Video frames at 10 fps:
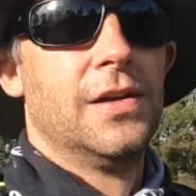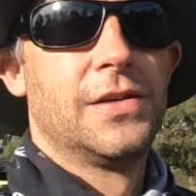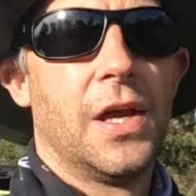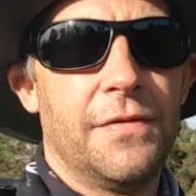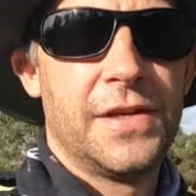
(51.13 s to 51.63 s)

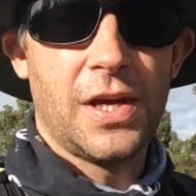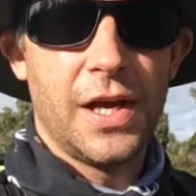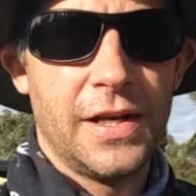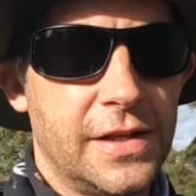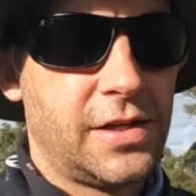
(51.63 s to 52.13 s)
So I've
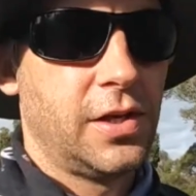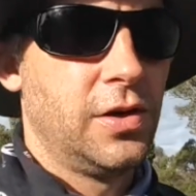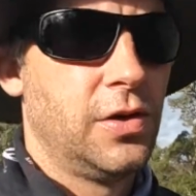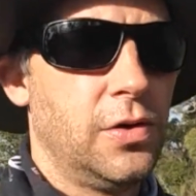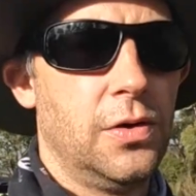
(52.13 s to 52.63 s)
decided
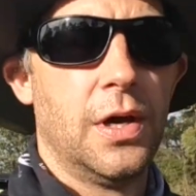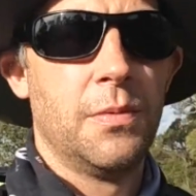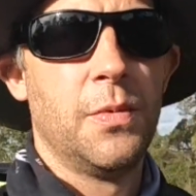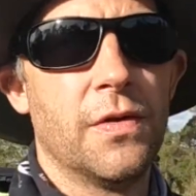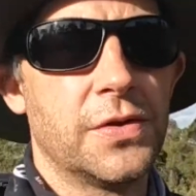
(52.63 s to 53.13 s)
to
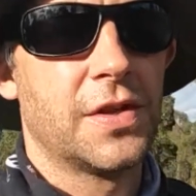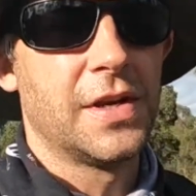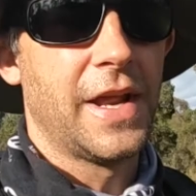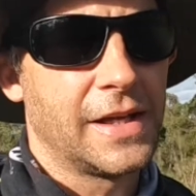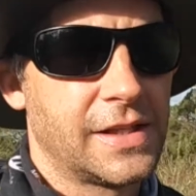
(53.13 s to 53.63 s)
move on to the
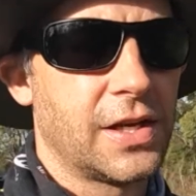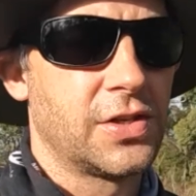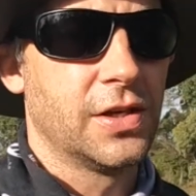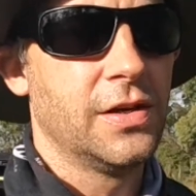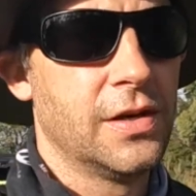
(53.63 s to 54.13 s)
next
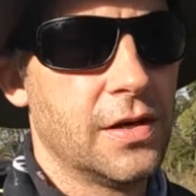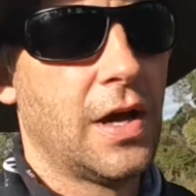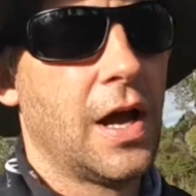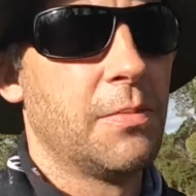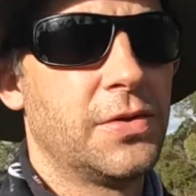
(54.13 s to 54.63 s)
section,
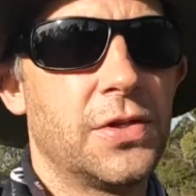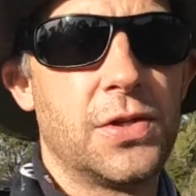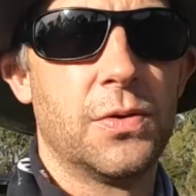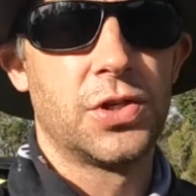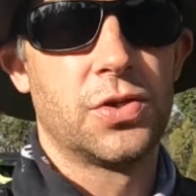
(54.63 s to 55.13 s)
but just
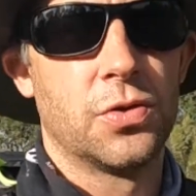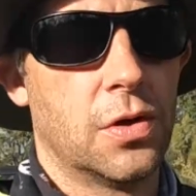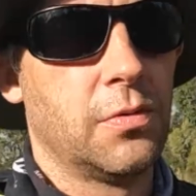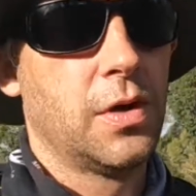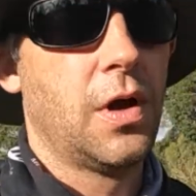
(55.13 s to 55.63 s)
do a
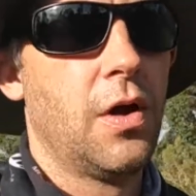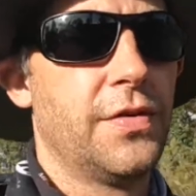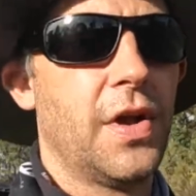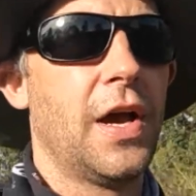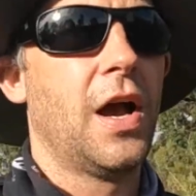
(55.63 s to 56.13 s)
short
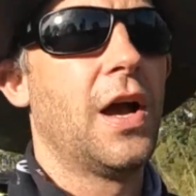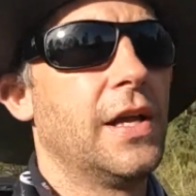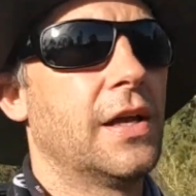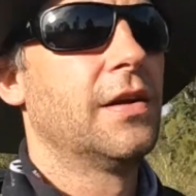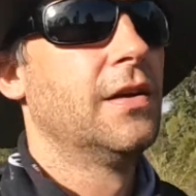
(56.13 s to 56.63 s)
overnight
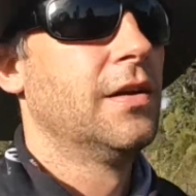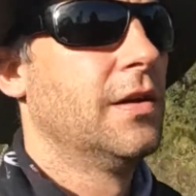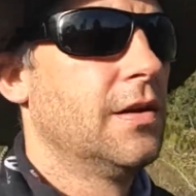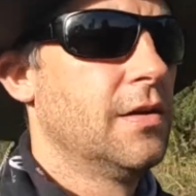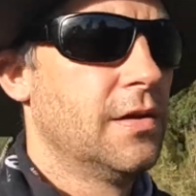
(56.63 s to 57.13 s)
hike.
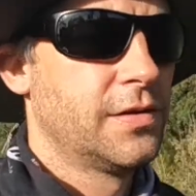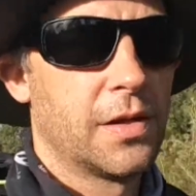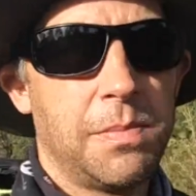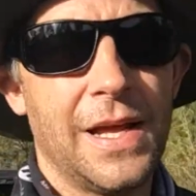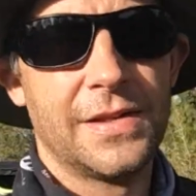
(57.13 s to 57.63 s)
So
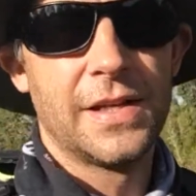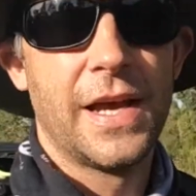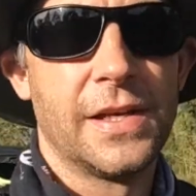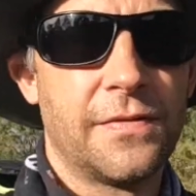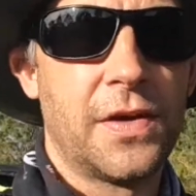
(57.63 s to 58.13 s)
the plan
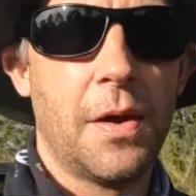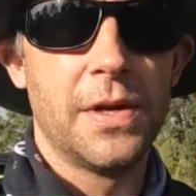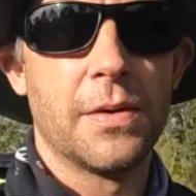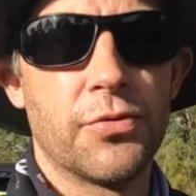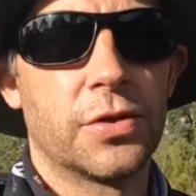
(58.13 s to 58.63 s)
today is I've come
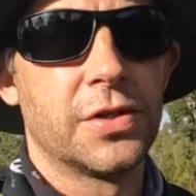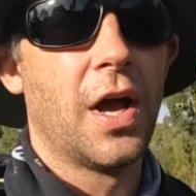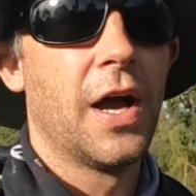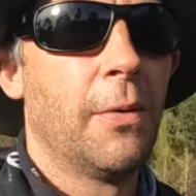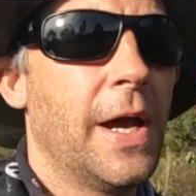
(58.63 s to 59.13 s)
in at Brookton
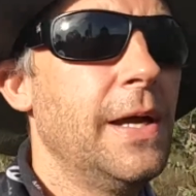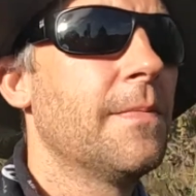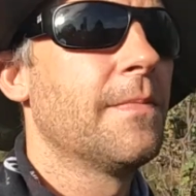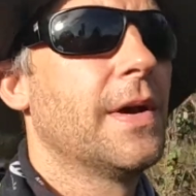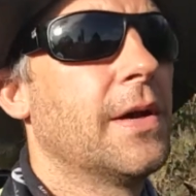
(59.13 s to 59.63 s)
Hwy
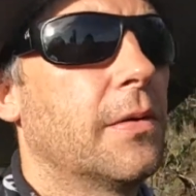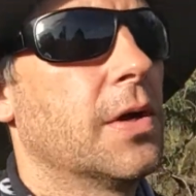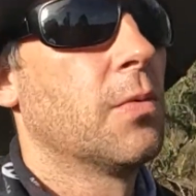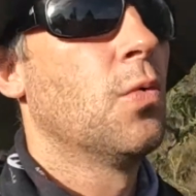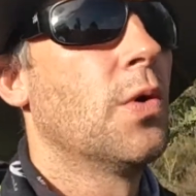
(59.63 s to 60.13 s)
and I'm
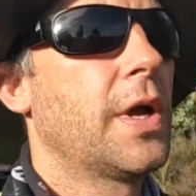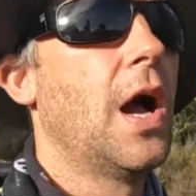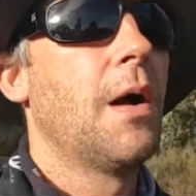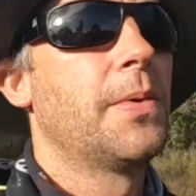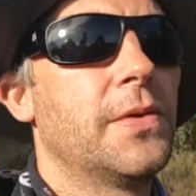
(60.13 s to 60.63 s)
going to walk
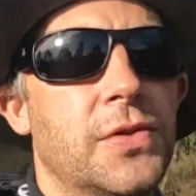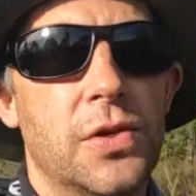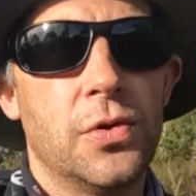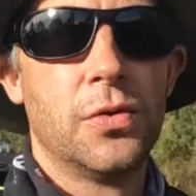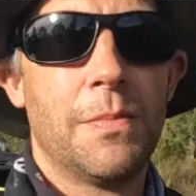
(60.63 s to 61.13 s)
up
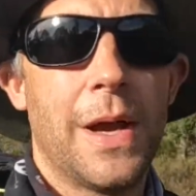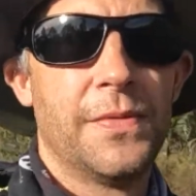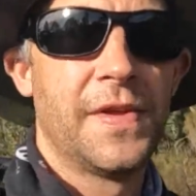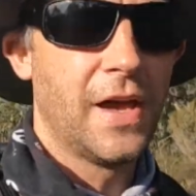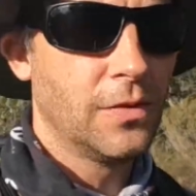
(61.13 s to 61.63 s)
to
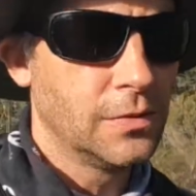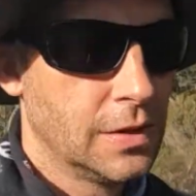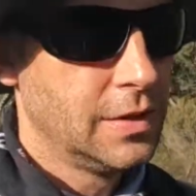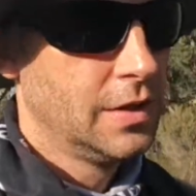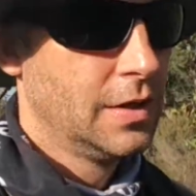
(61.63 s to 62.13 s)
Mt Dale
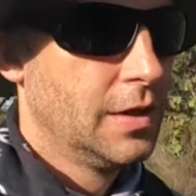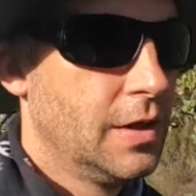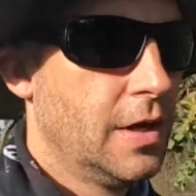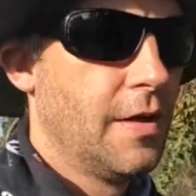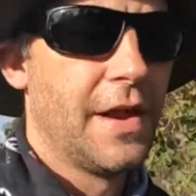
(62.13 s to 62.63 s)

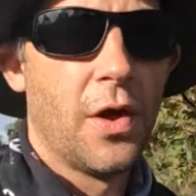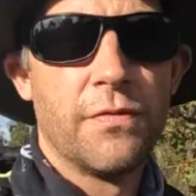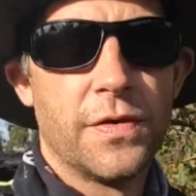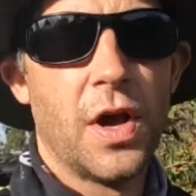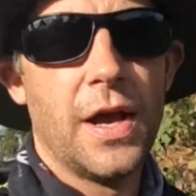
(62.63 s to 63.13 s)
and then
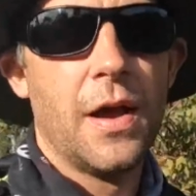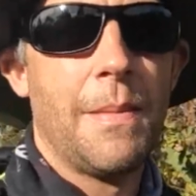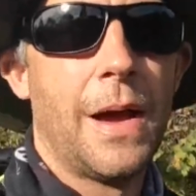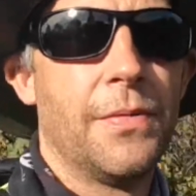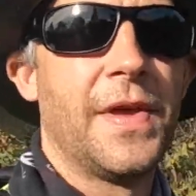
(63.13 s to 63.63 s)
overnight at
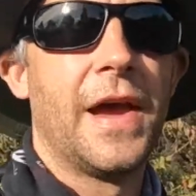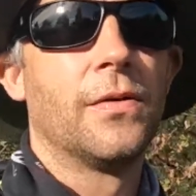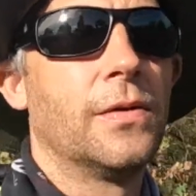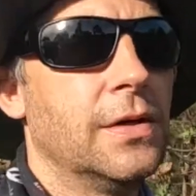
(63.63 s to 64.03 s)
Mt Dale